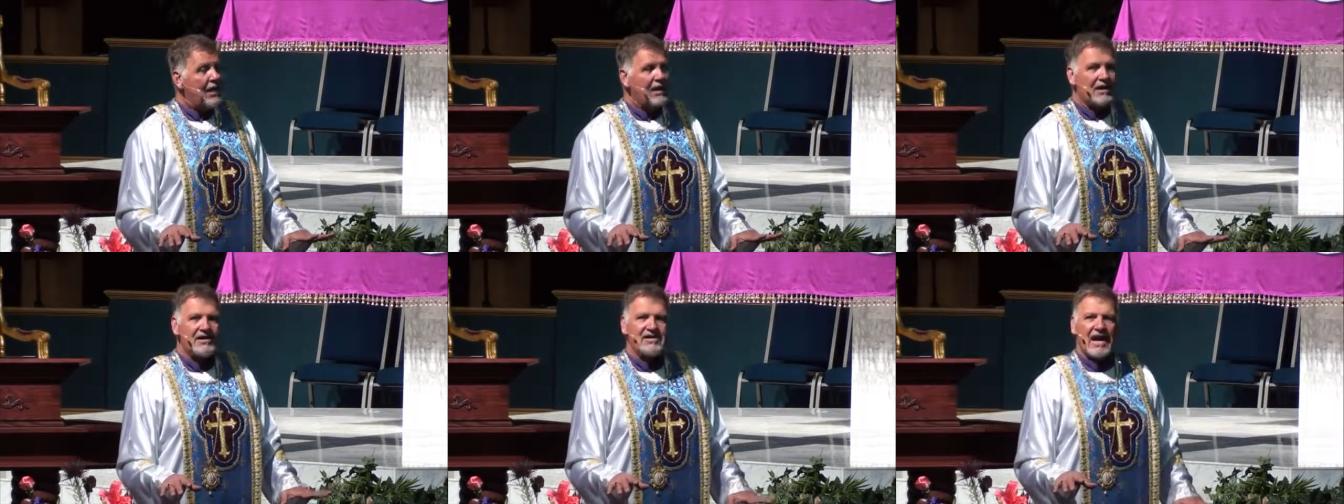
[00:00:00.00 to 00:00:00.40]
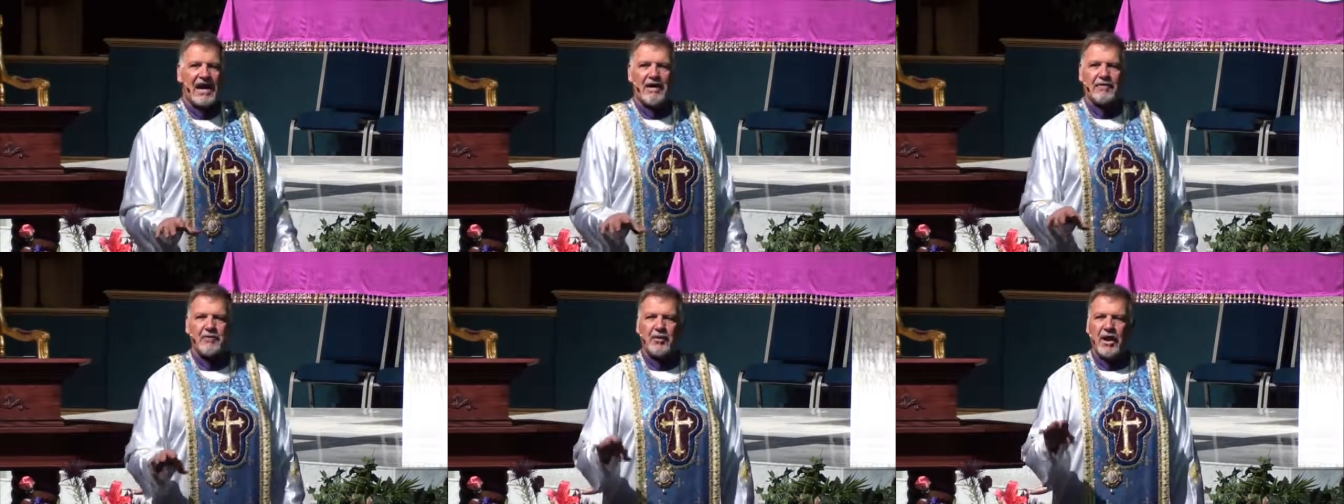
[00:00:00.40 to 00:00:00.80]
Because I
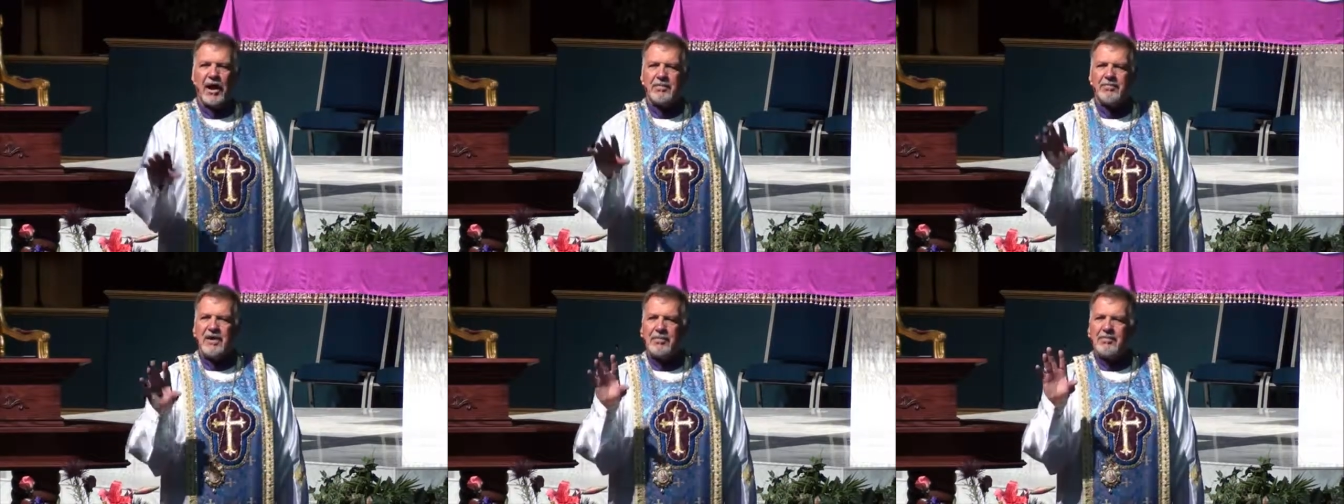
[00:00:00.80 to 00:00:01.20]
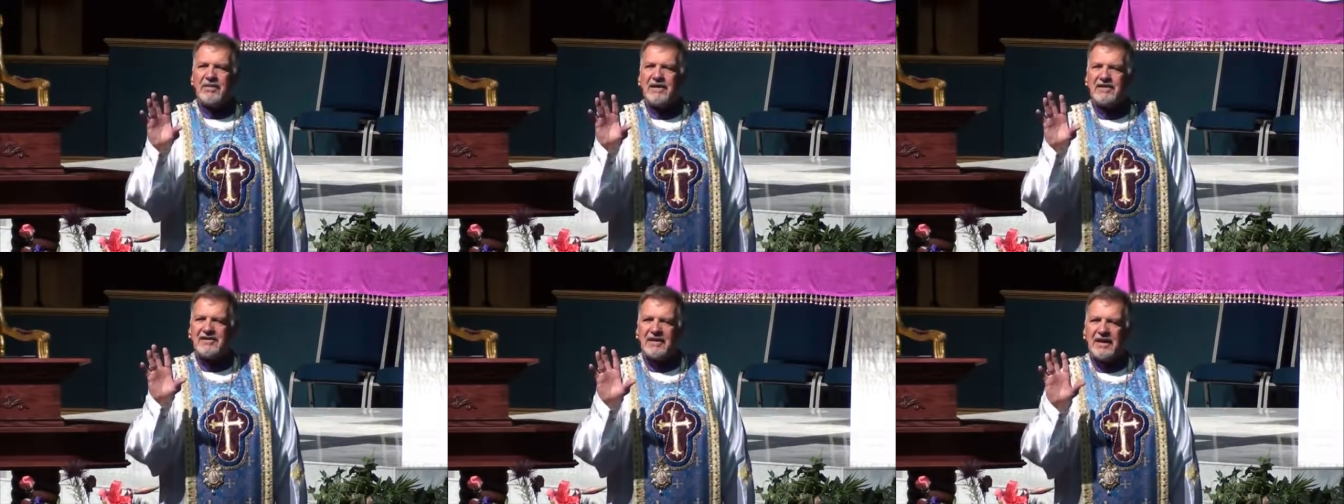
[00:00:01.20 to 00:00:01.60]
have propped up
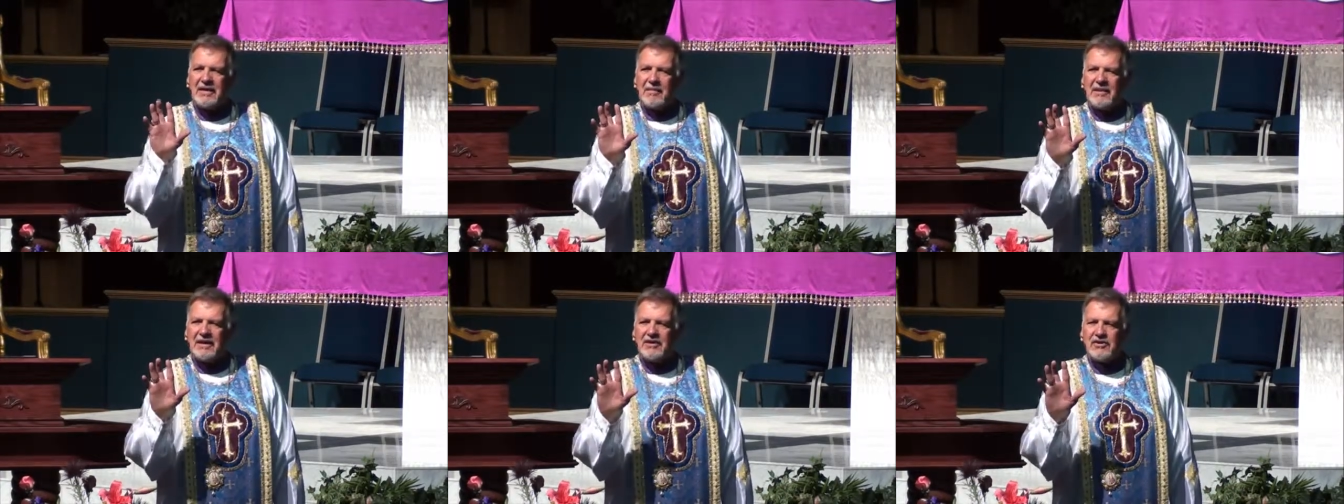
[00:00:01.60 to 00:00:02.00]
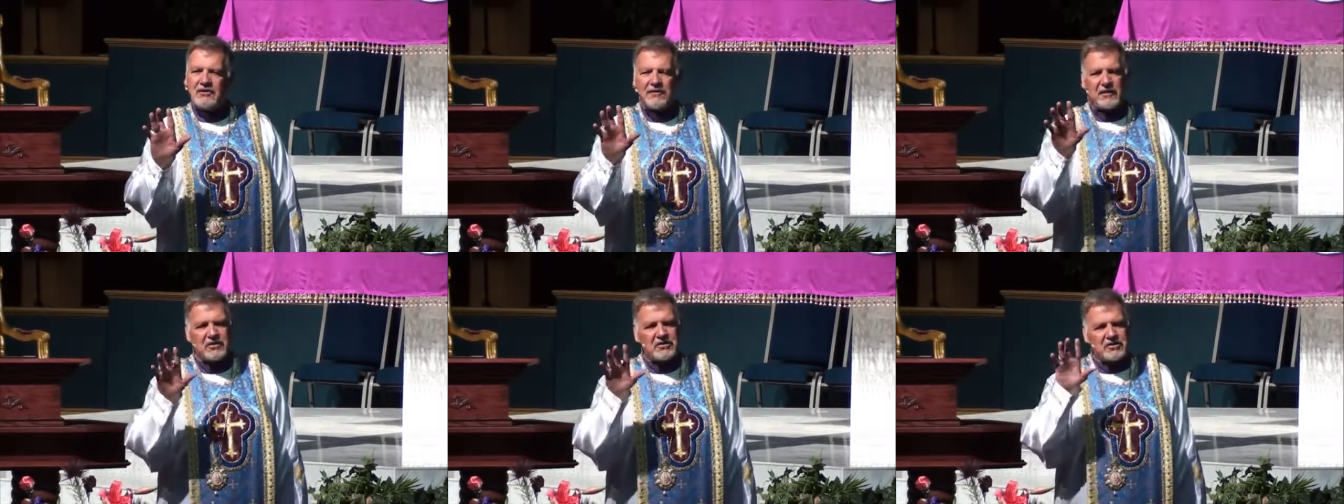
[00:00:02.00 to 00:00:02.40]
this image
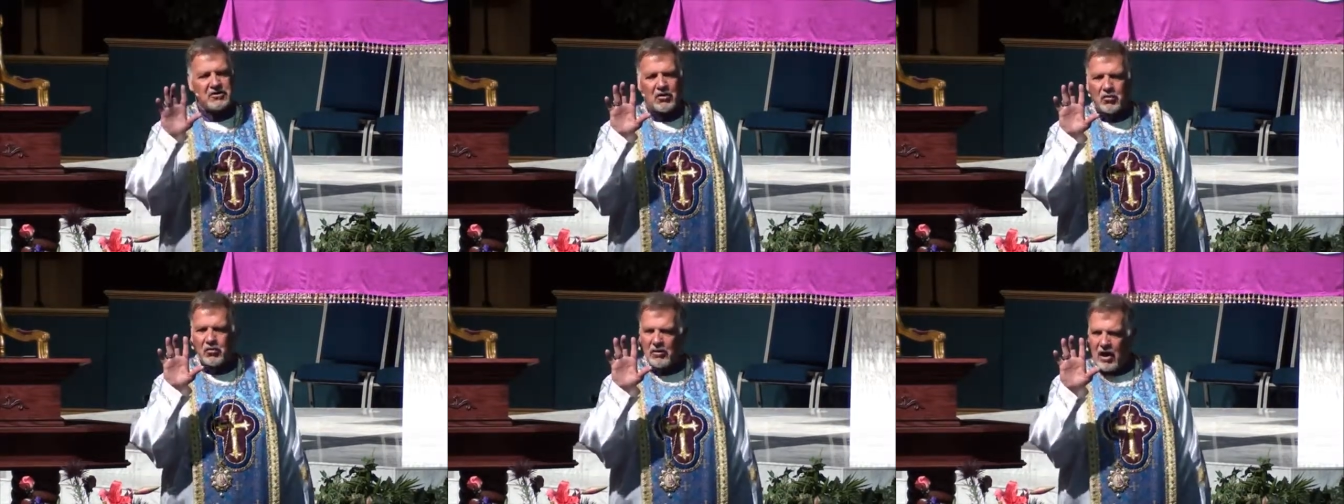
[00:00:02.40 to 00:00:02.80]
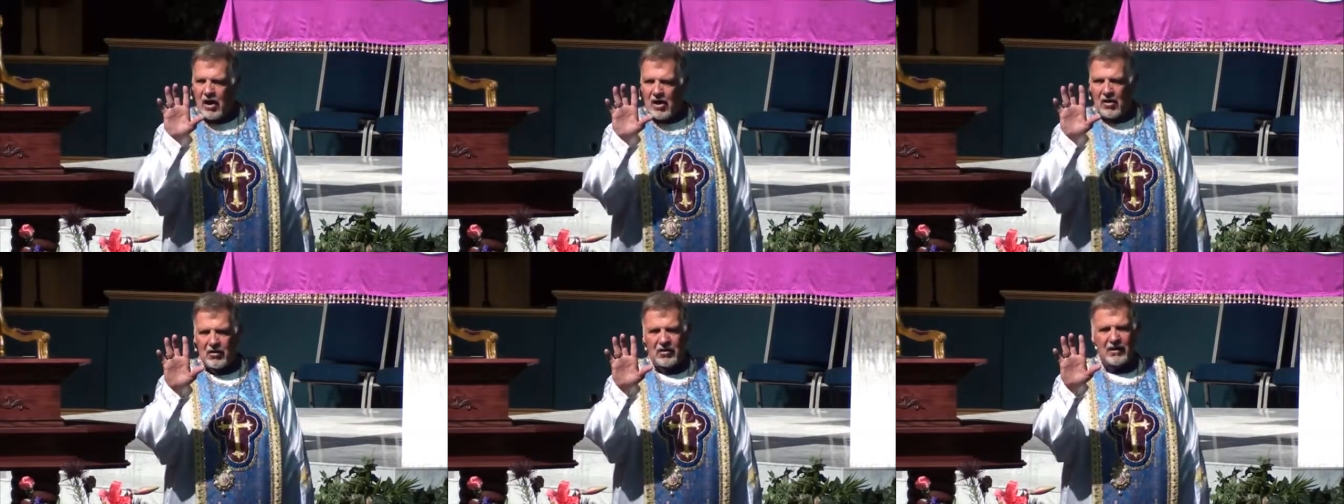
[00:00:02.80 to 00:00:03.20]
for so
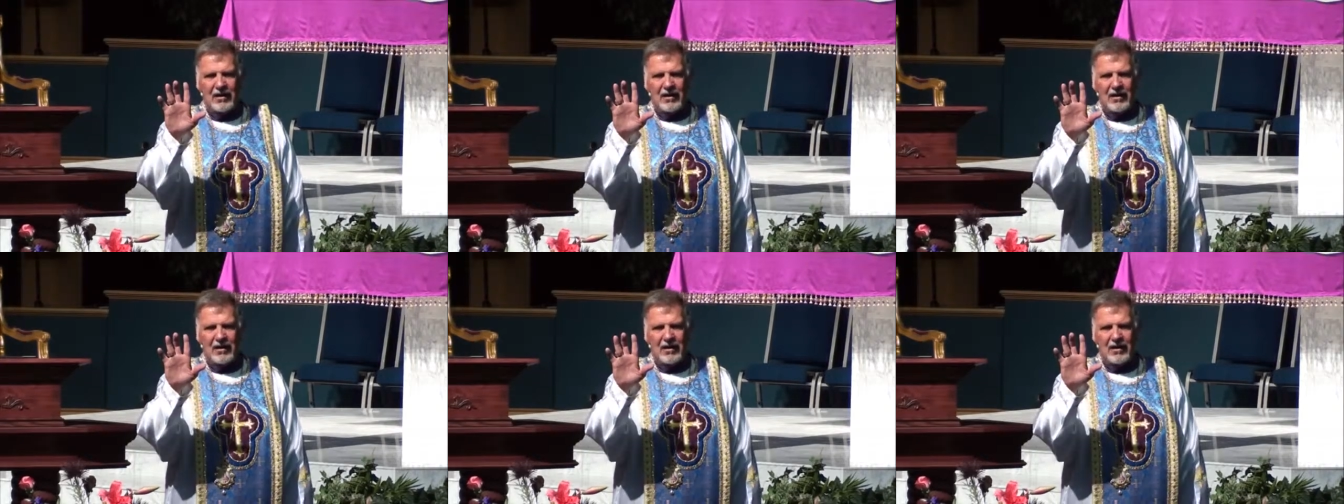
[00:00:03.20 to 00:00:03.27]
long,